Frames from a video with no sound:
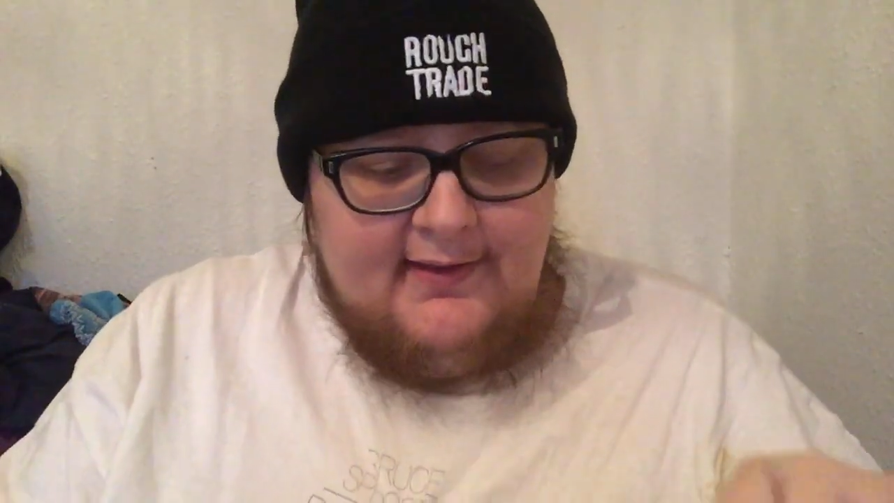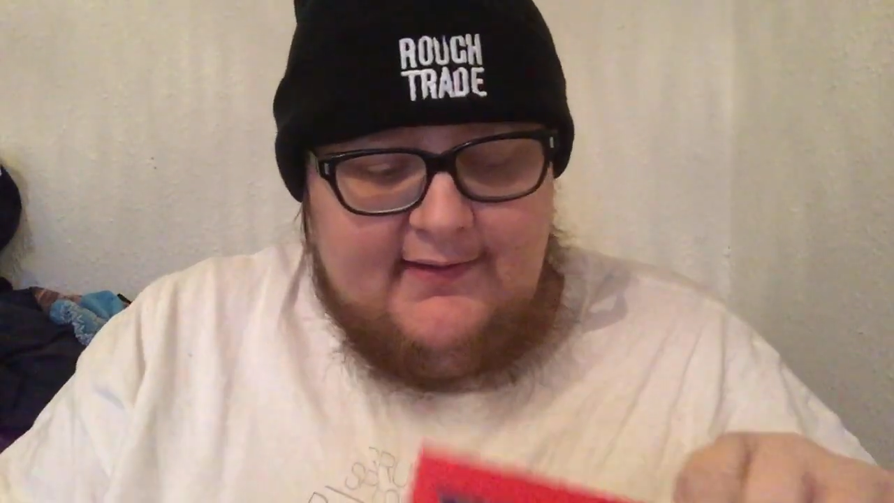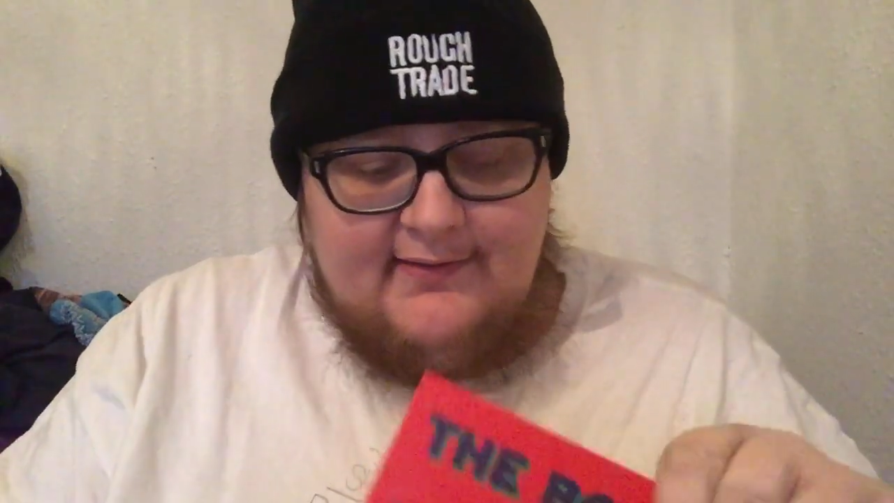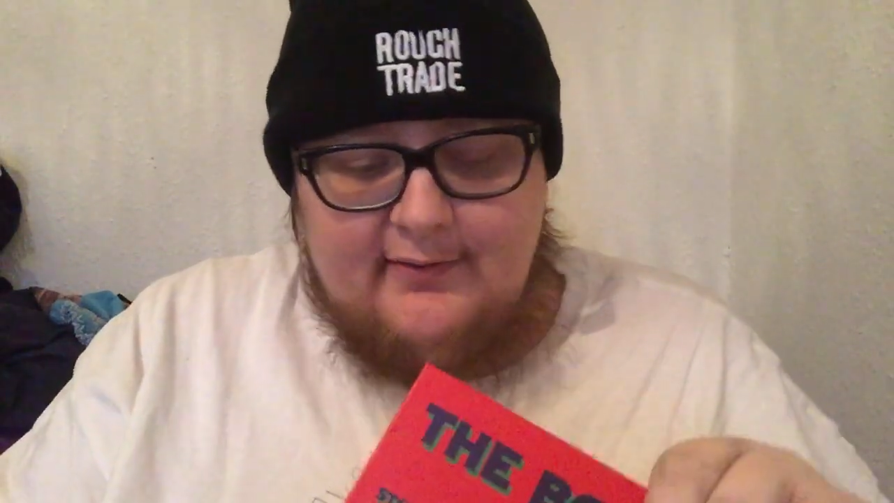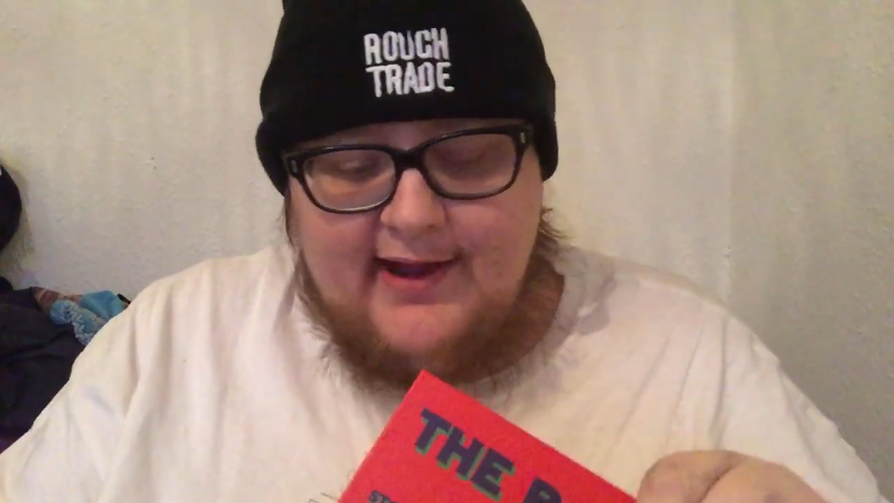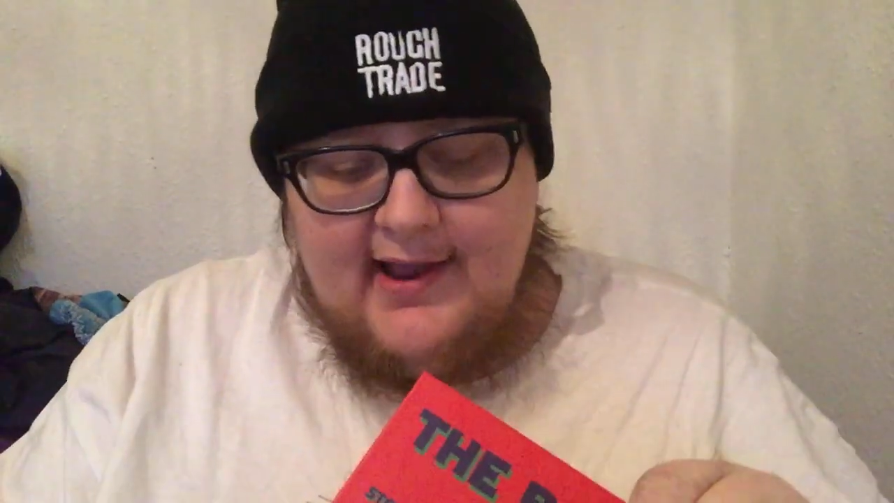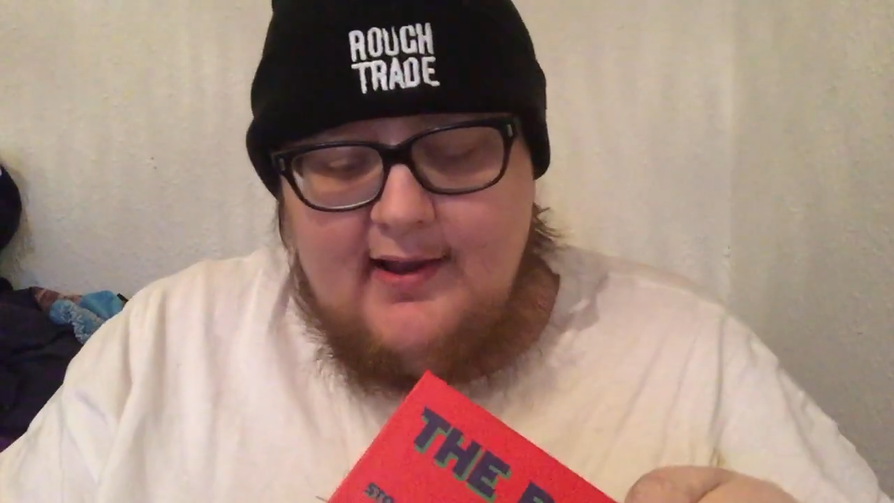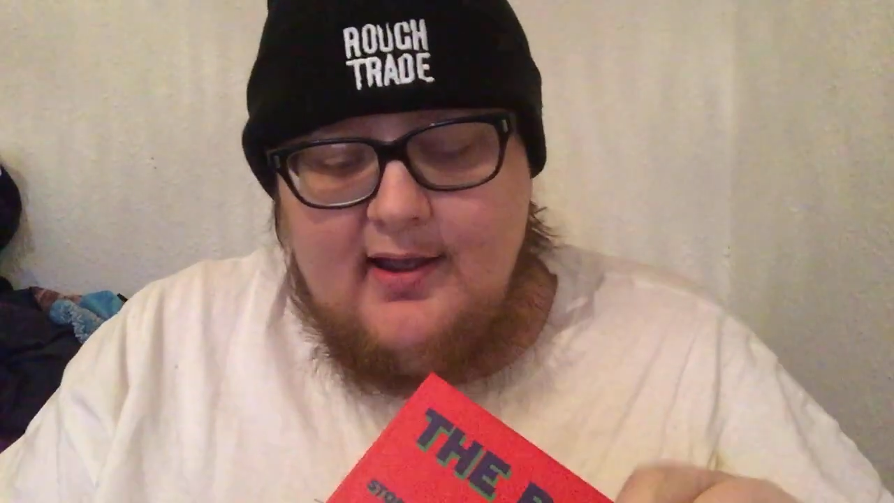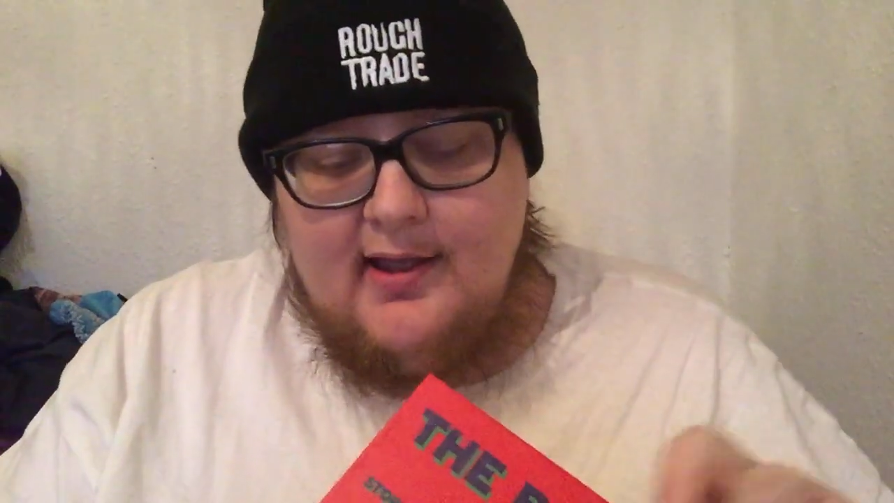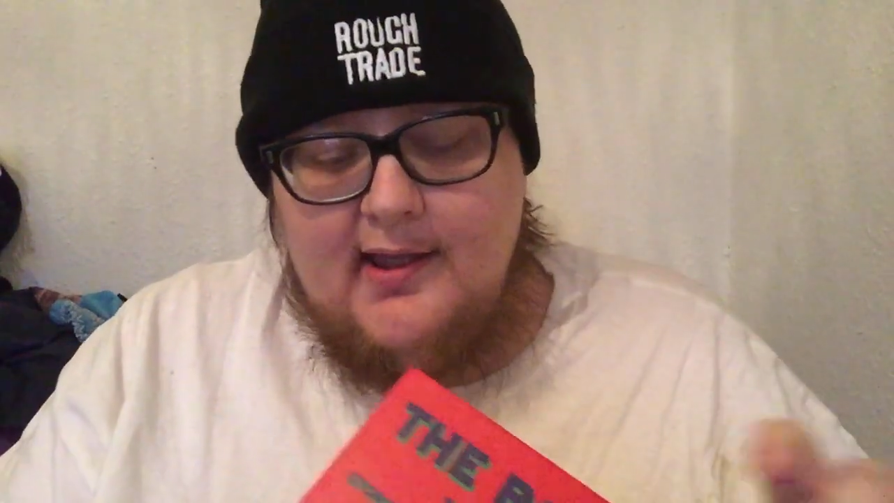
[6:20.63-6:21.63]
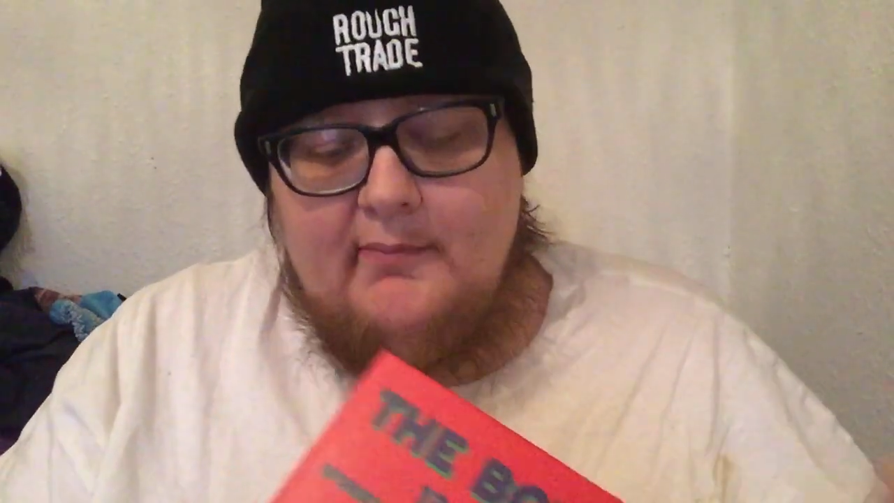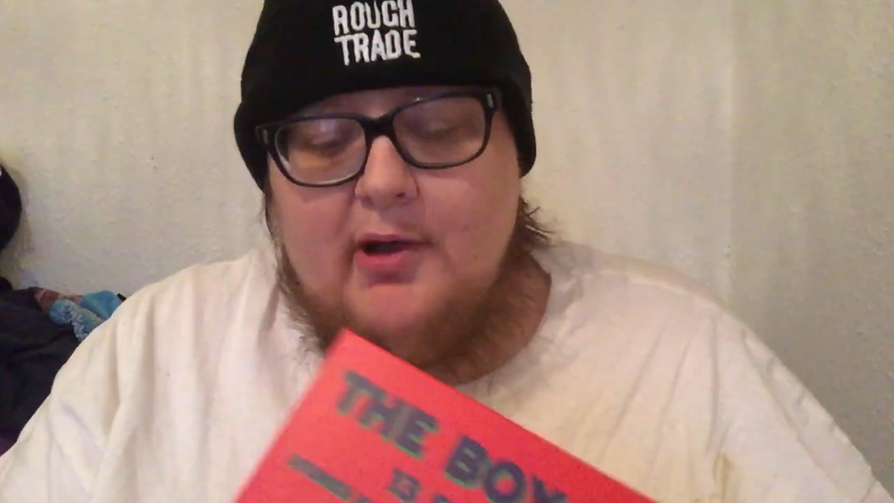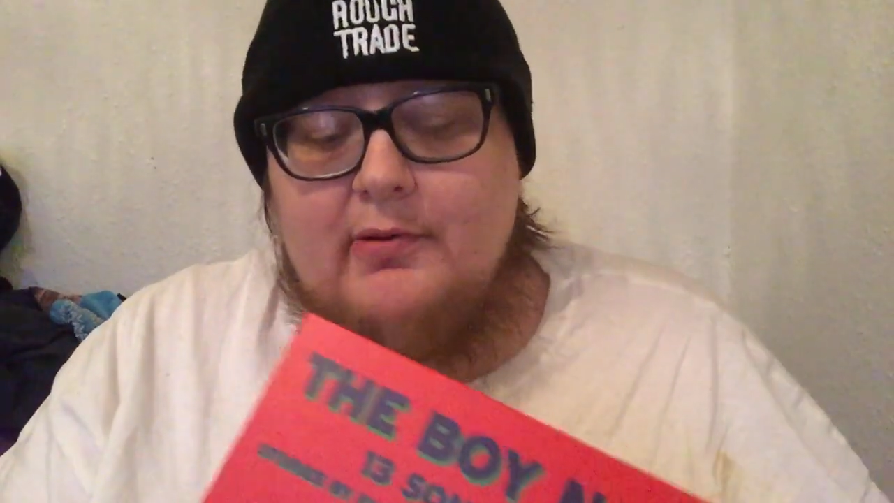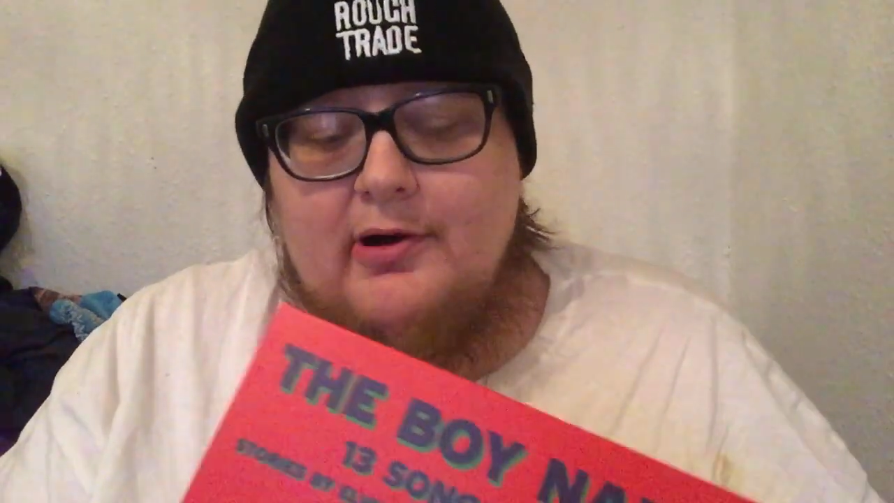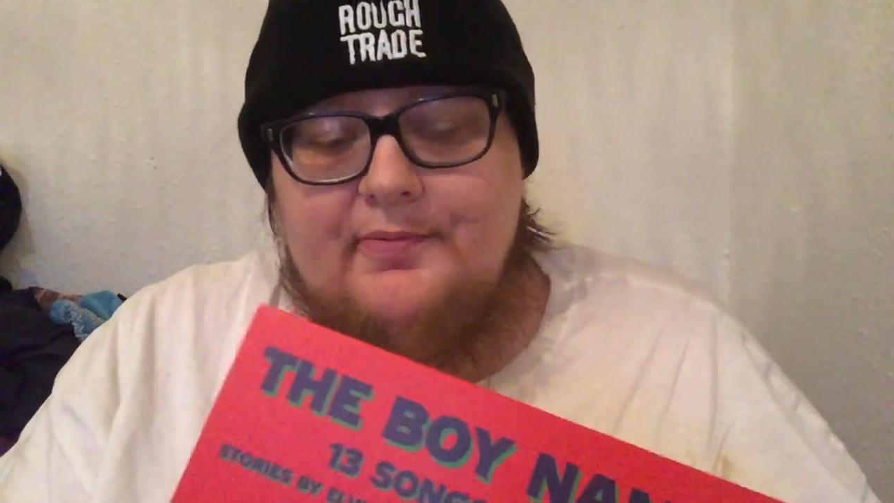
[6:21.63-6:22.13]
So again, um, I'll
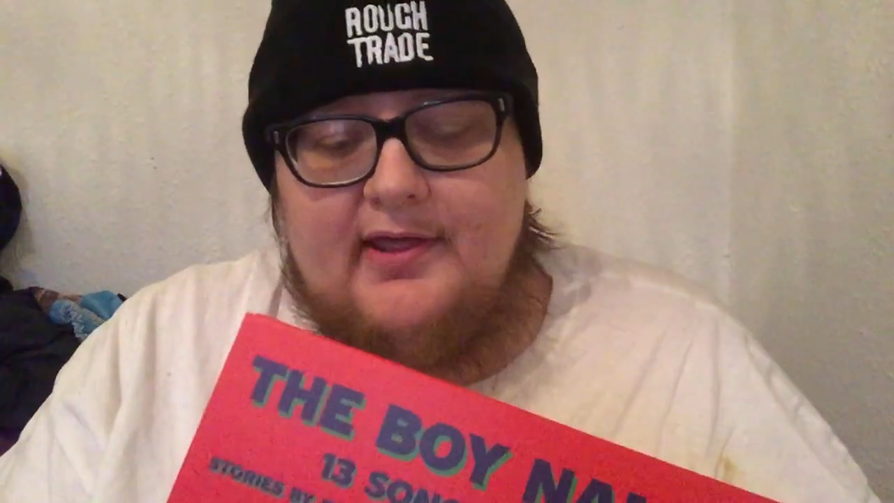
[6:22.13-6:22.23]
pop